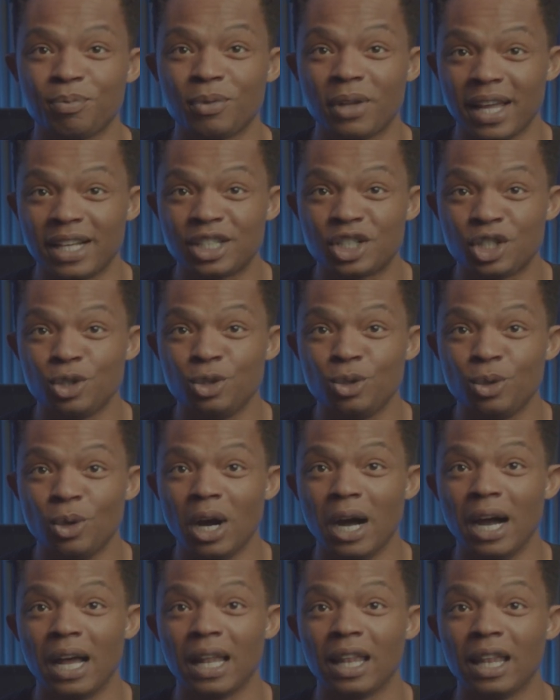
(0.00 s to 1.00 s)
gets you
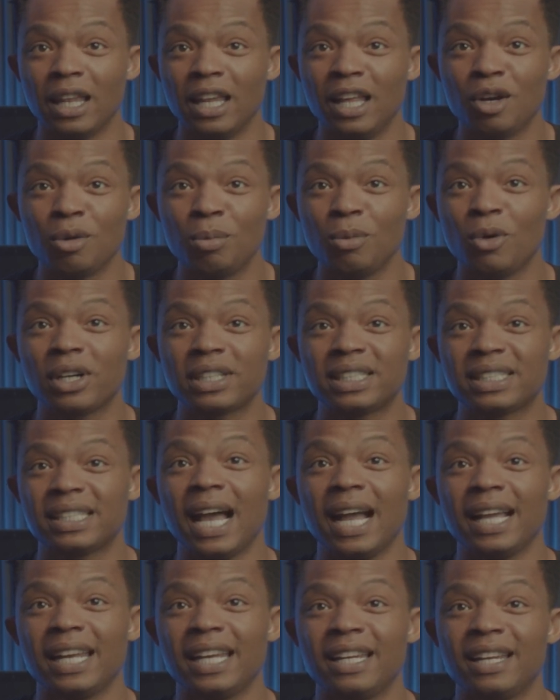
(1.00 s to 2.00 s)
a little more
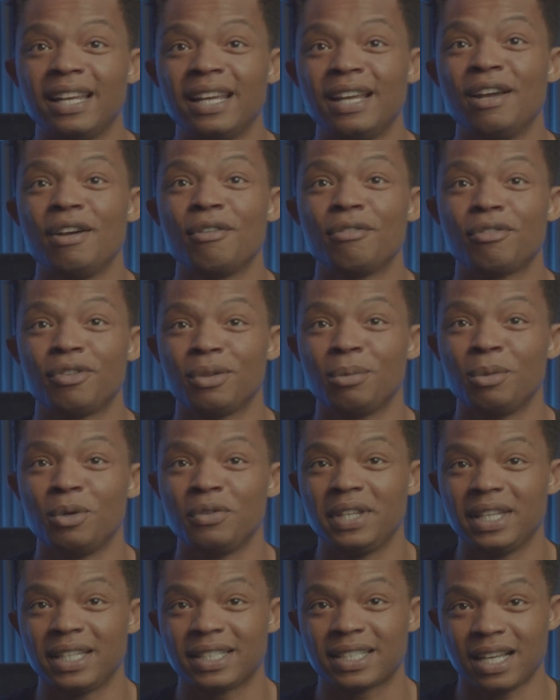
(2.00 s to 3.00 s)
excited for the
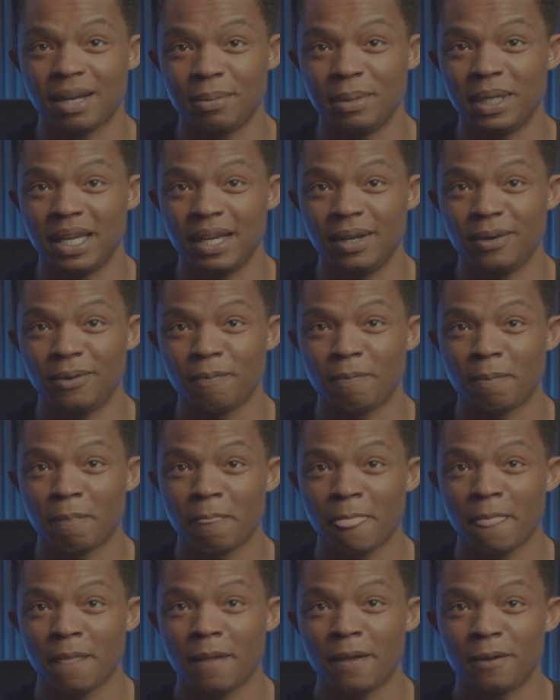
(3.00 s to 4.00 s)
movie that's coming out.
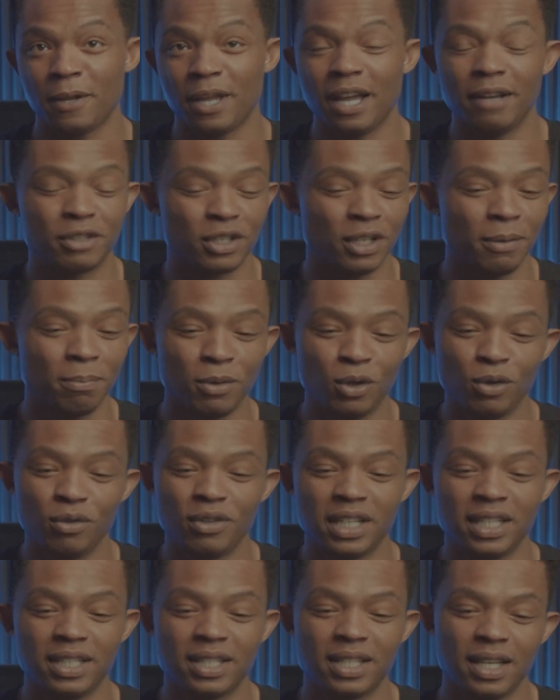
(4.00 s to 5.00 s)
Now, you have some
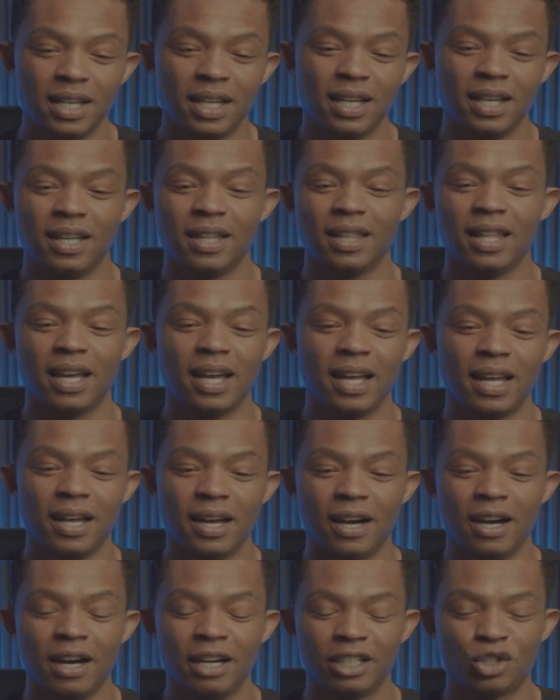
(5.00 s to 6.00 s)
movies that
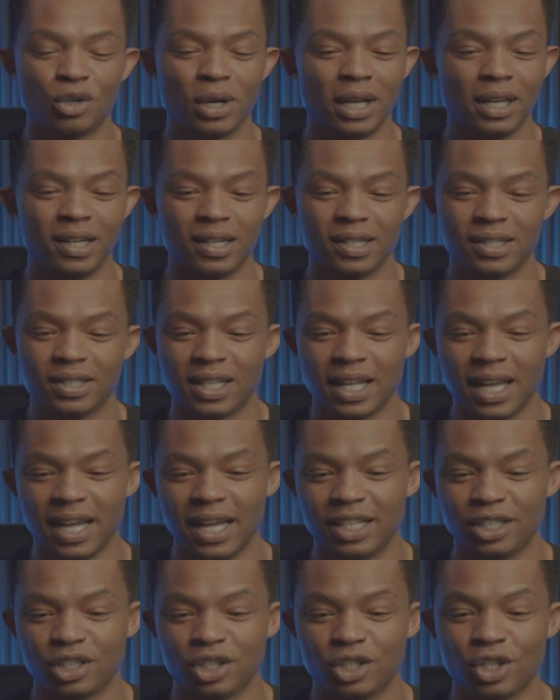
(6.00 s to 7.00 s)
uh, trailers
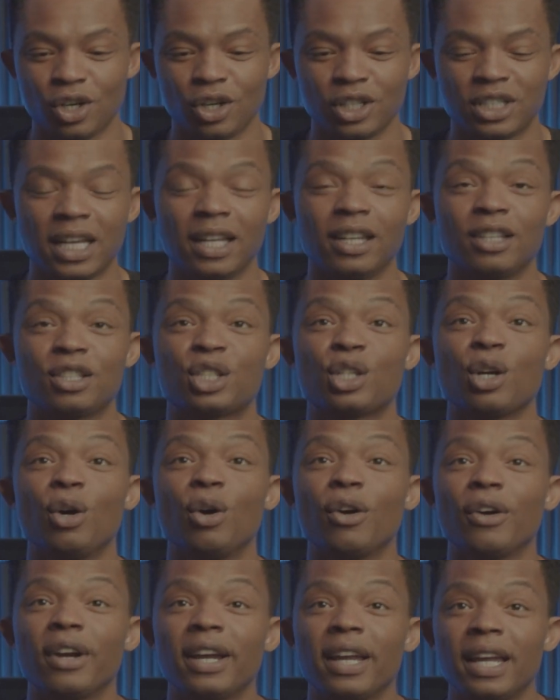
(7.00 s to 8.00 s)
that show, tell a
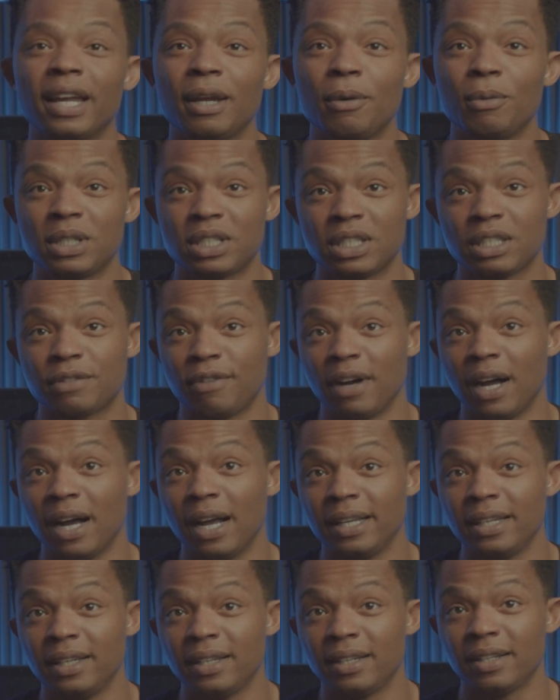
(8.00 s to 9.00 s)
story, which is
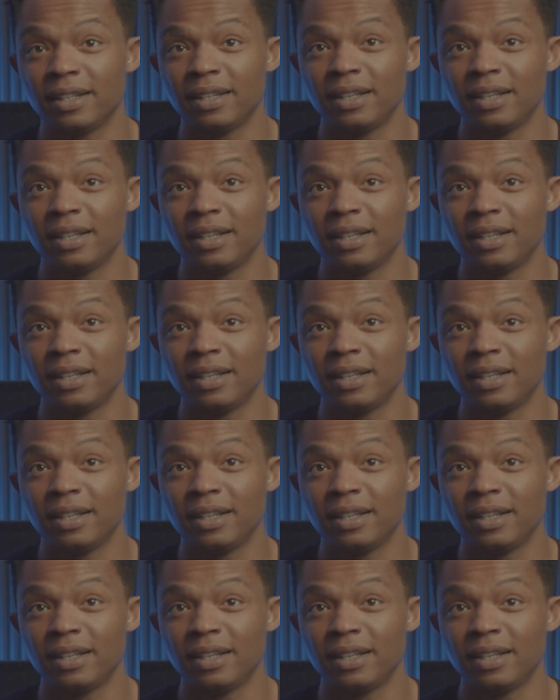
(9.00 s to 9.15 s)
fine